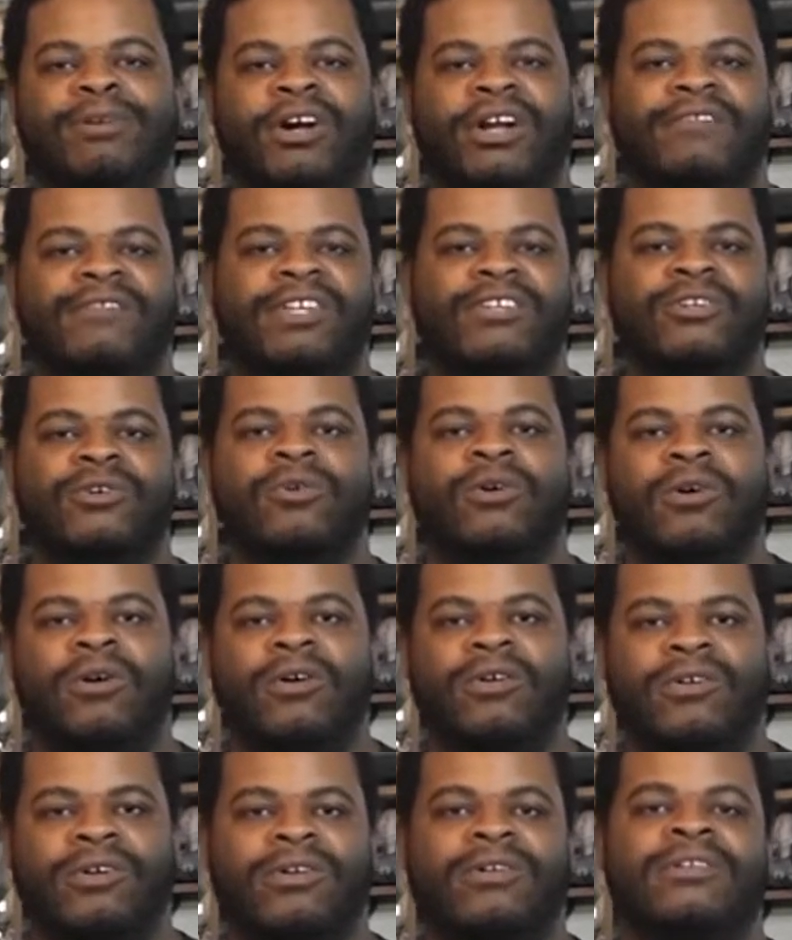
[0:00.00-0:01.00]
part of a new
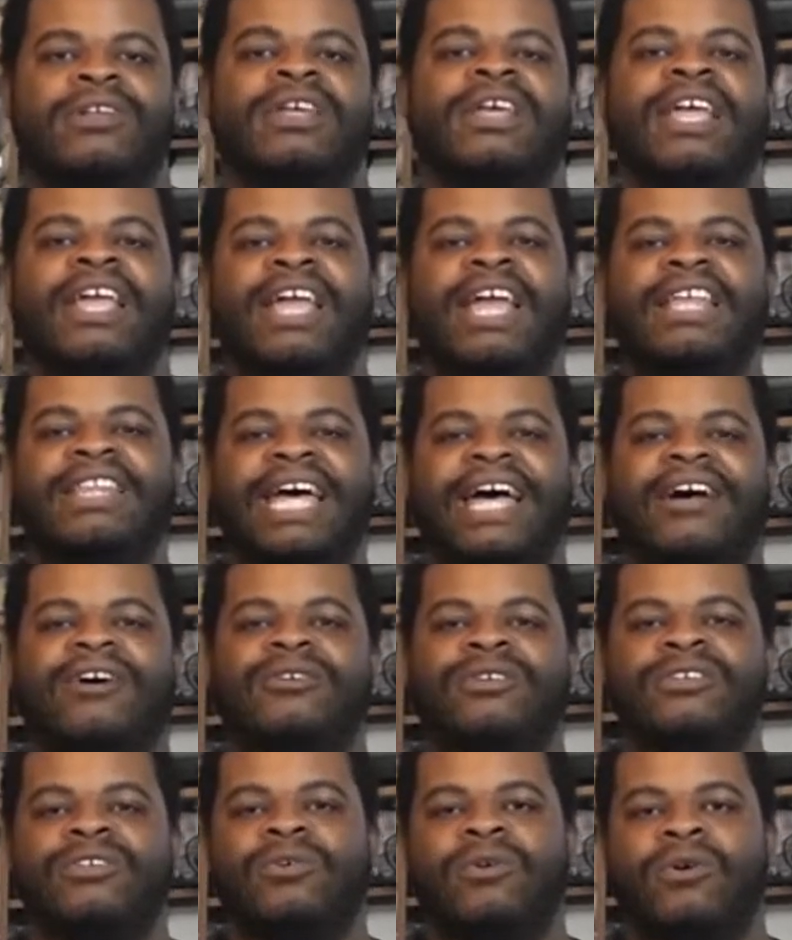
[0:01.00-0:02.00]
owner. And
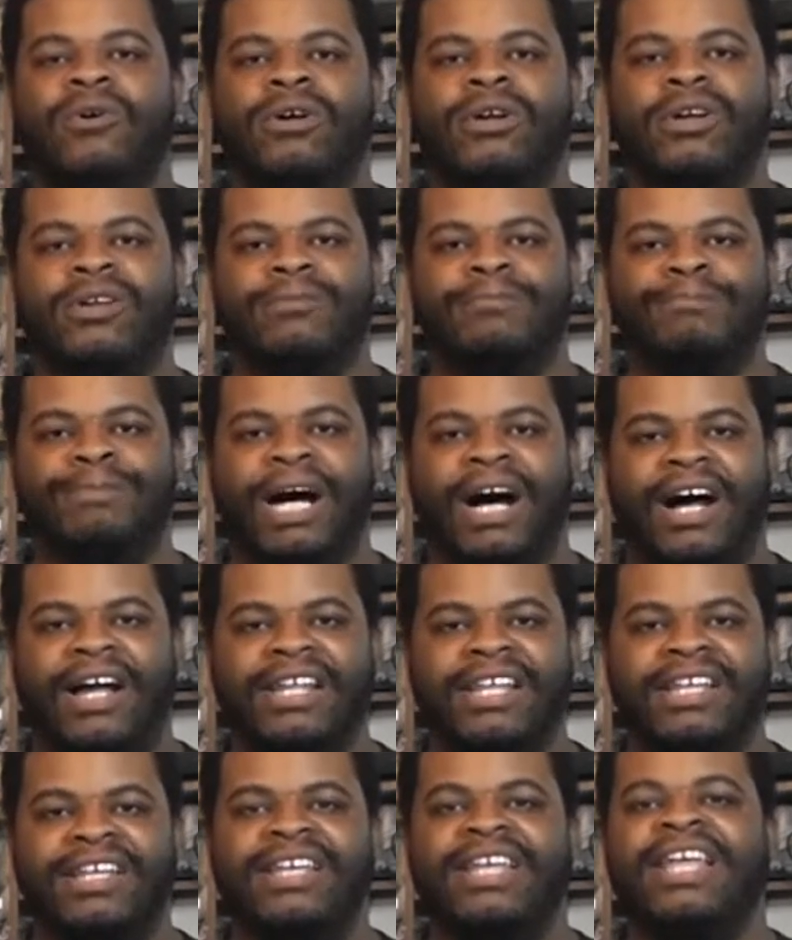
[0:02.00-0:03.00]
that new owner,
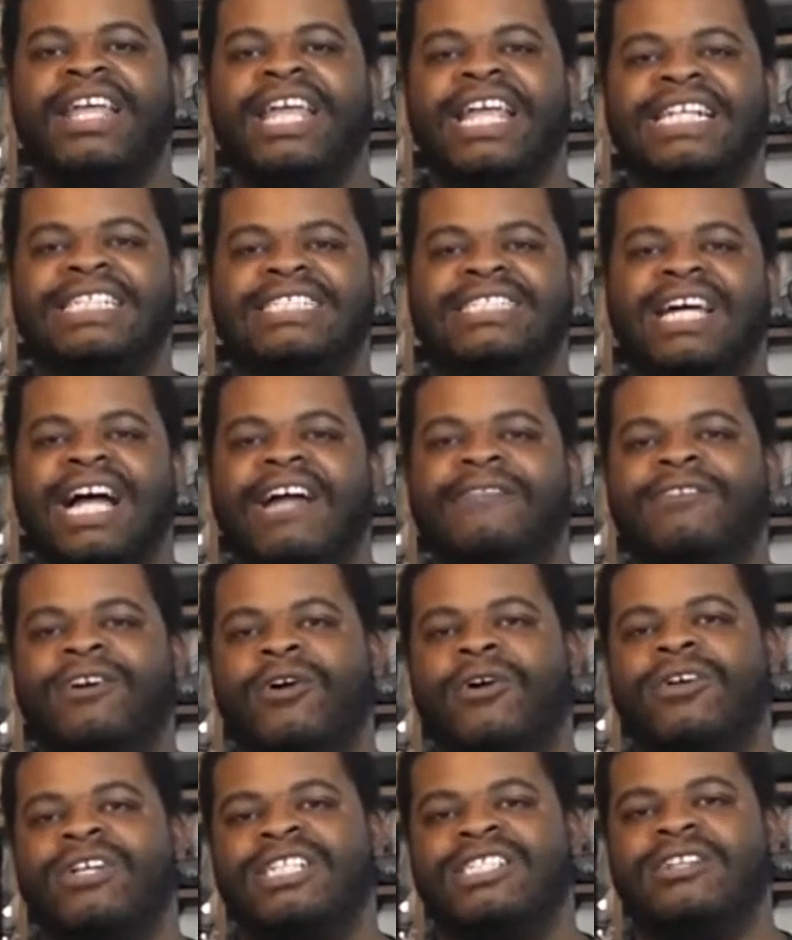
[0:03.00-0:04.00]
Bonnie, it's time for
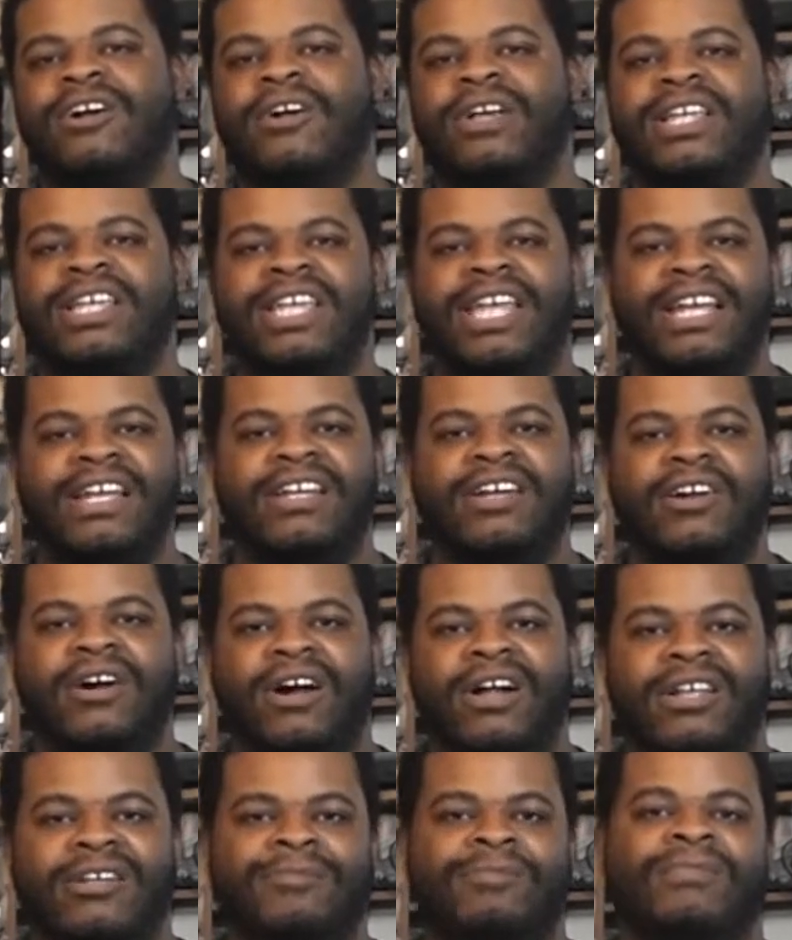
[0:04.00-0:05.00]
her to start
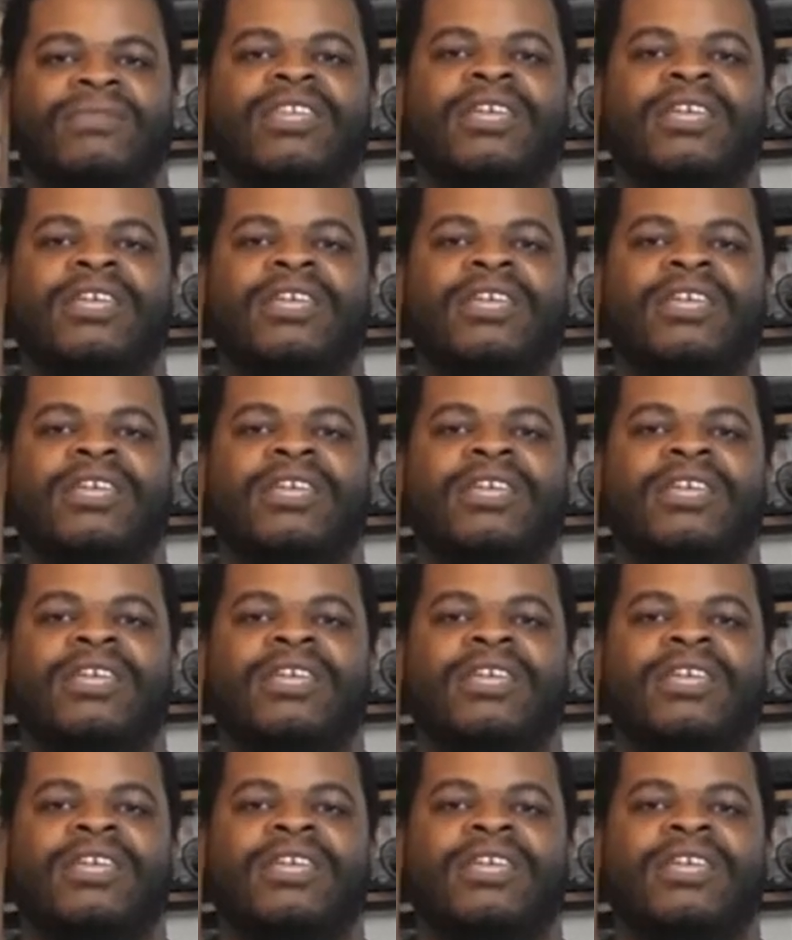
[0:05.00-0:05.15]
kindergarten.